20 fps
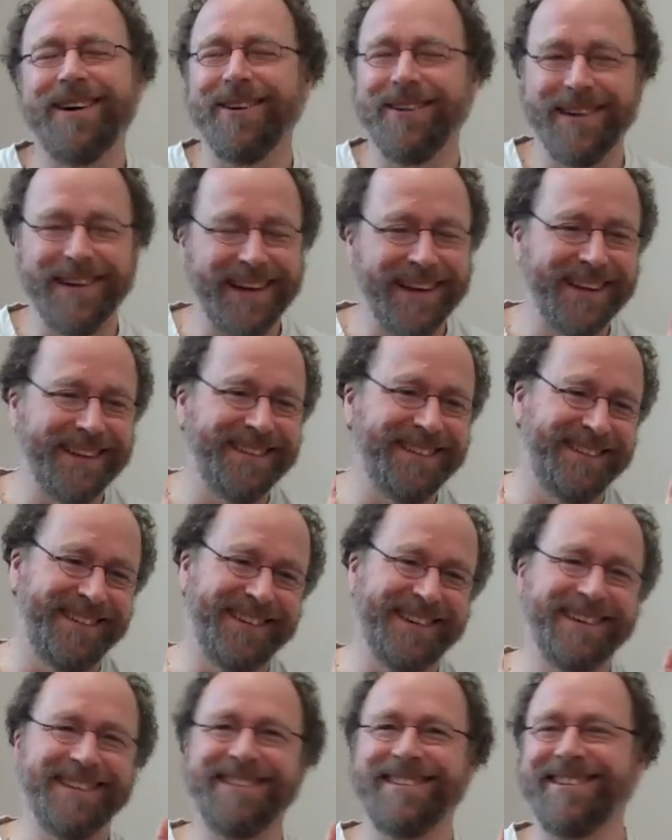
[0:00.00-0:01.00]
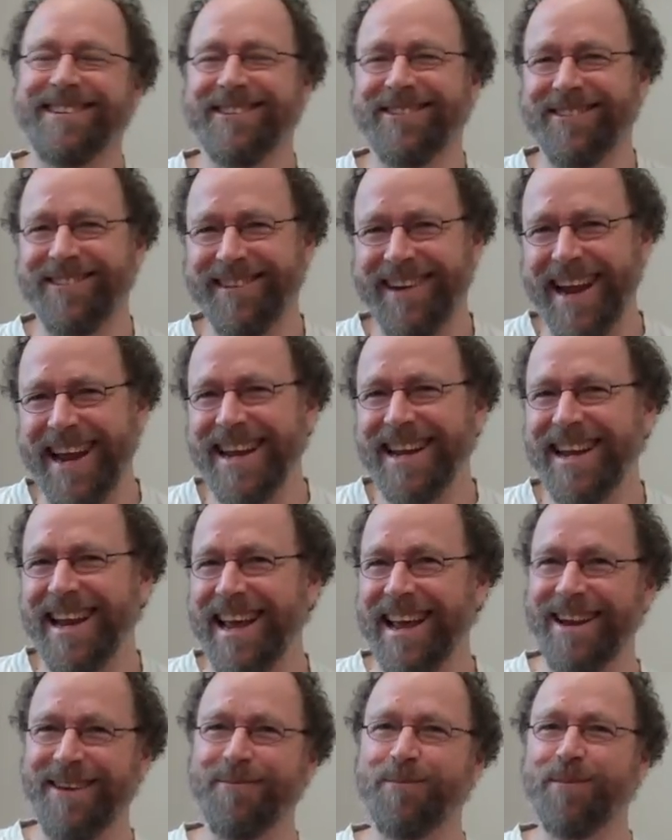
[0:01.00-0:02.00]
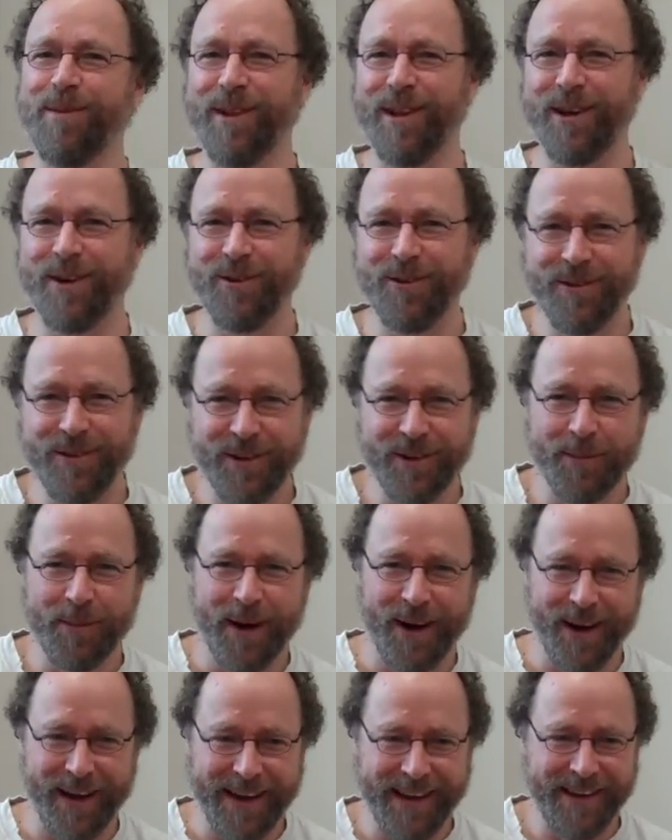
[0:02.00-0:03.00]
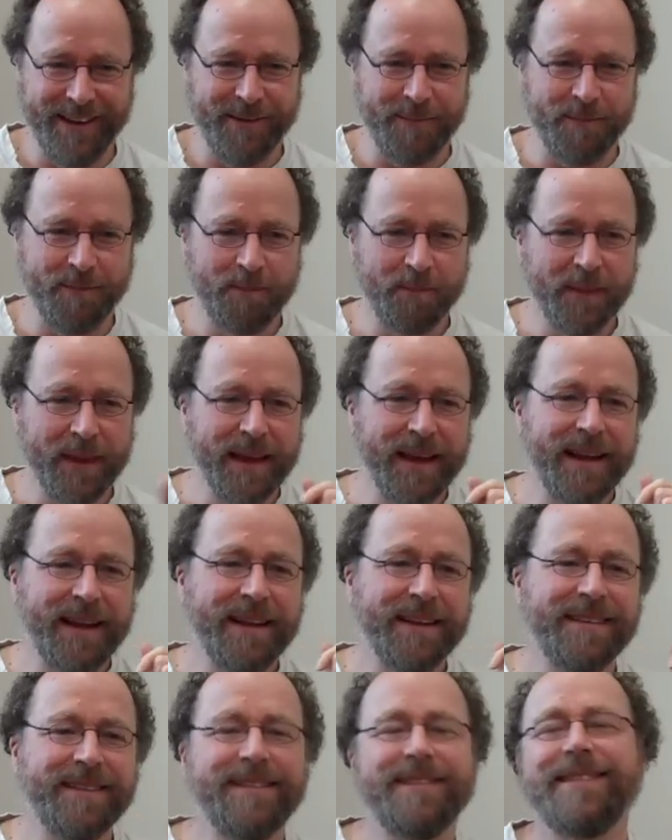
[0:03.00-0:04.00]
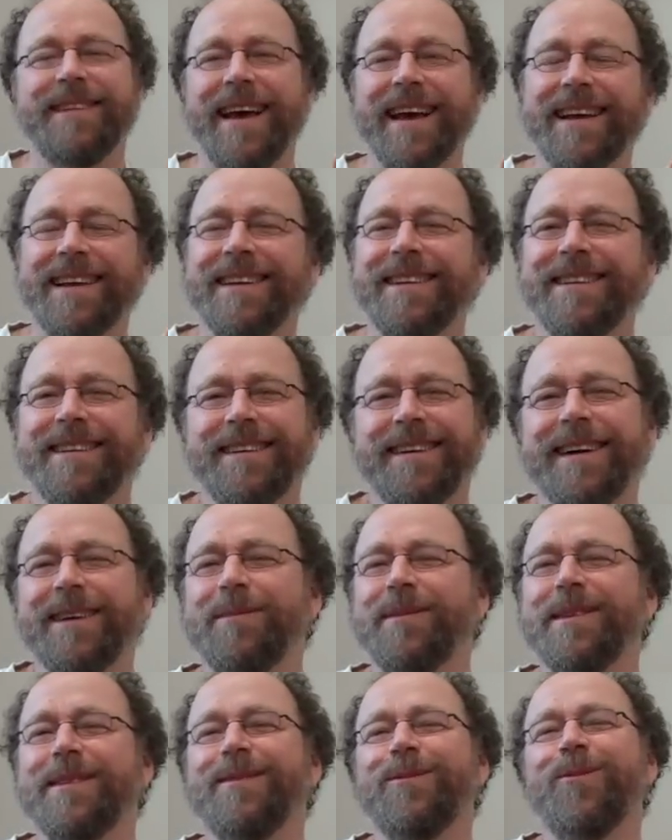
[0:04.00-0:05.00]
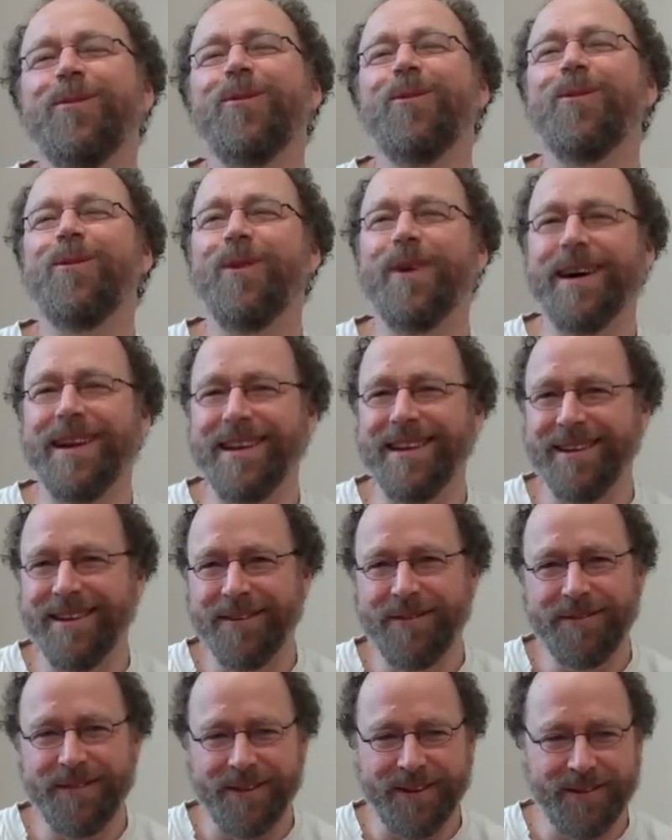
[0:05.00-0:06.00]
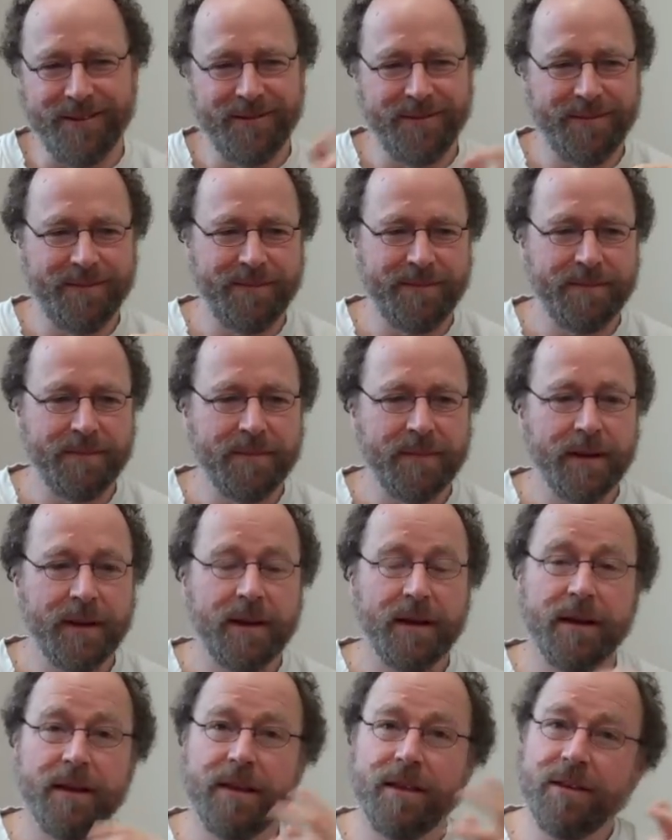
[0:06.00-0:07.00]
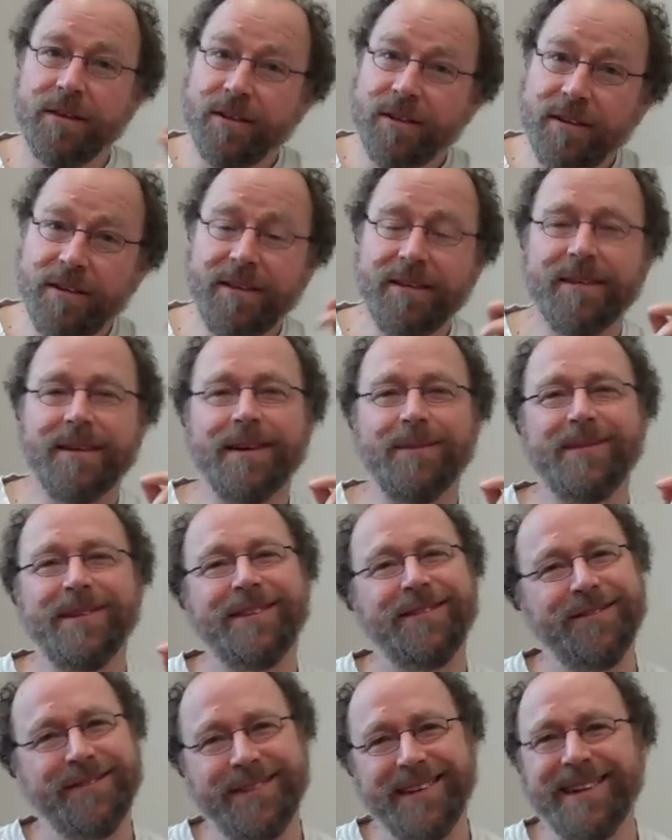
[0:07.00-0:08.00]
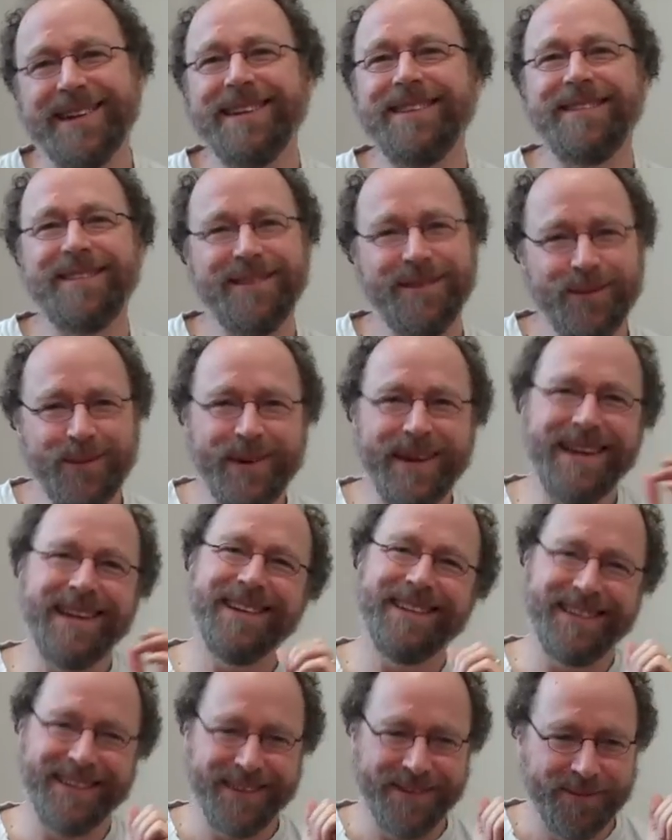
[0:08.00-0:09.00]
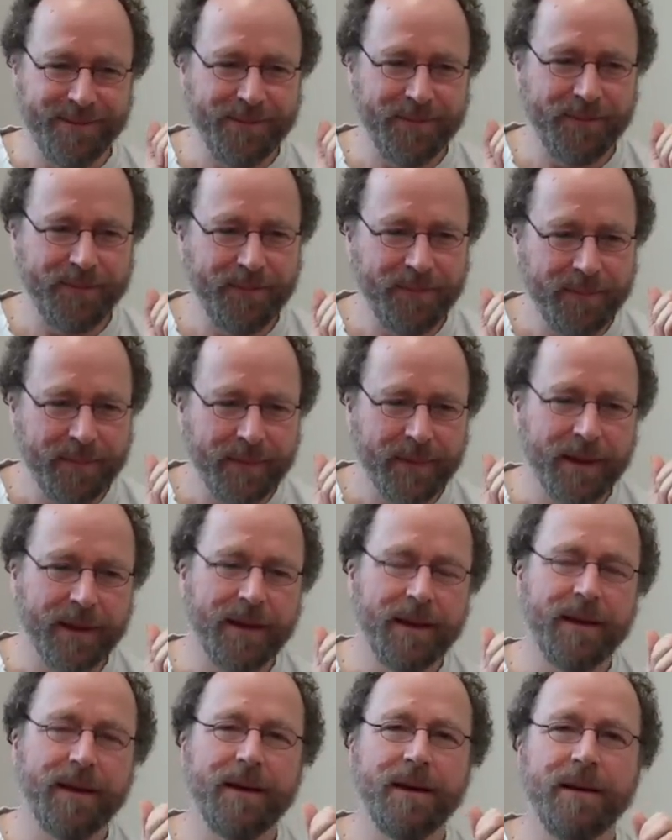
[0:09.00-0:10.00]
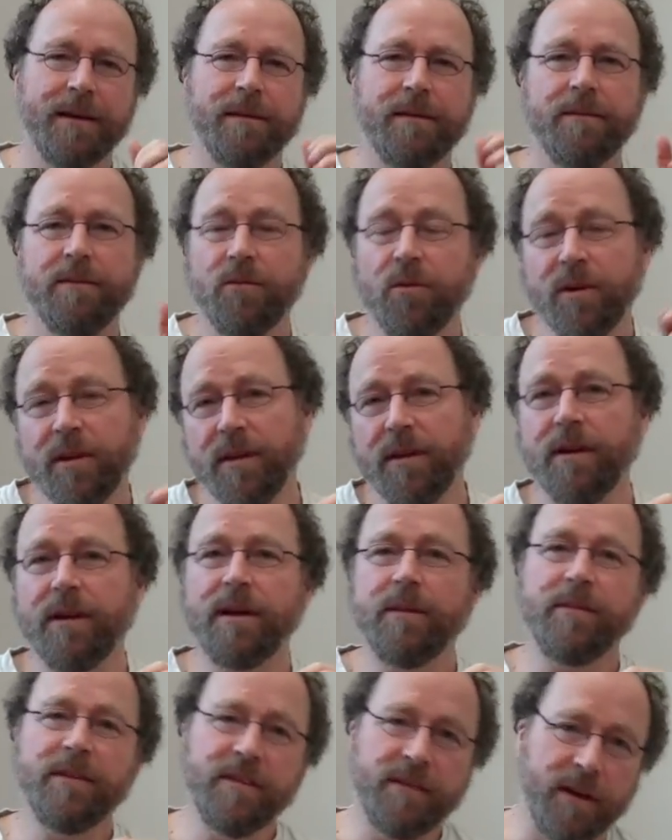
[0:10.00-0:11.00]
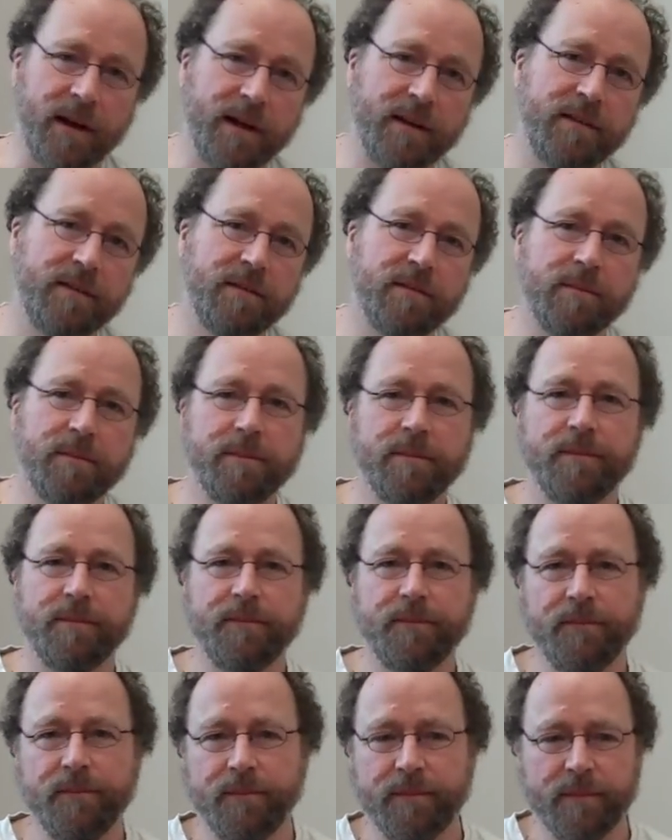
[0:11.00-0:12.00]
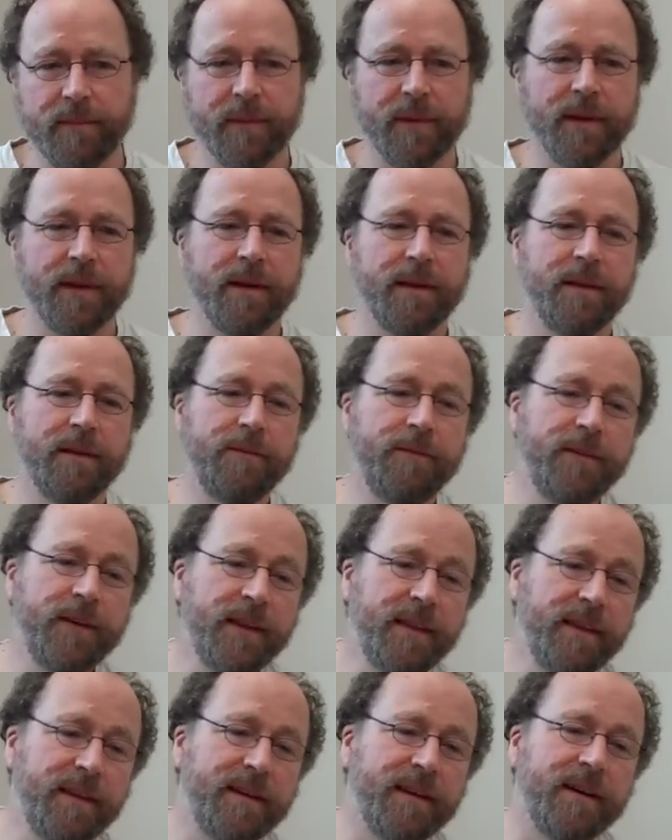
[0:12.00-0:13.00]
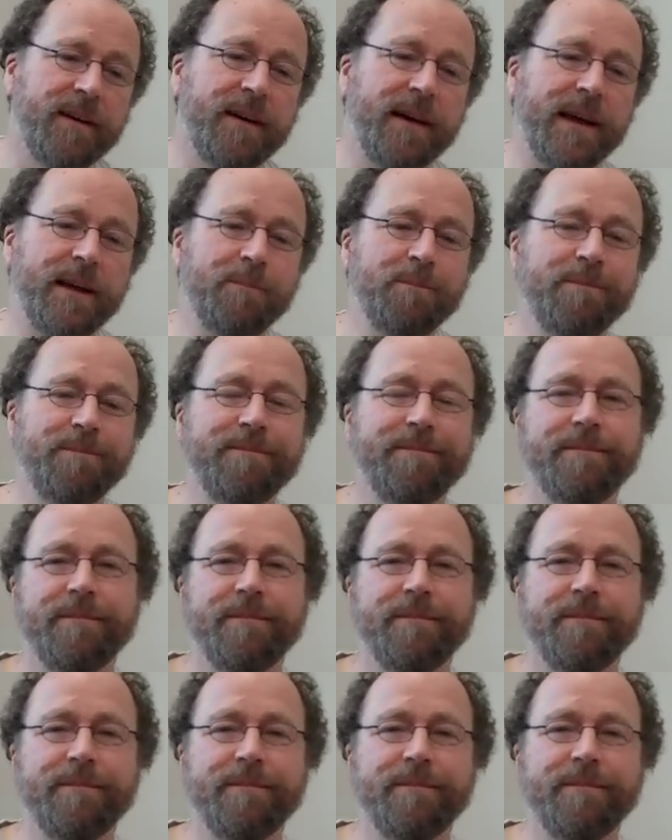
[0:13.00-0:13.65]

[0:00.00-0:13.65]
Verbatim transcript: oh, it is just great and blows your mind. Second time is wonderful. Third time is really sweet. Fourth time is nice. The fifth time,